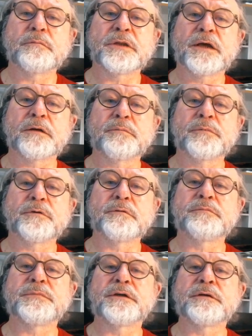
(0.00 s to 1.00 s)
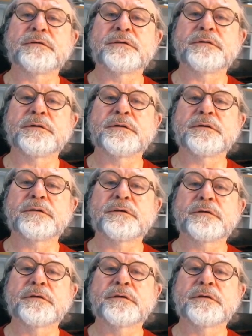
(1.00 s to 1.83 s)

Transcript: black probe down here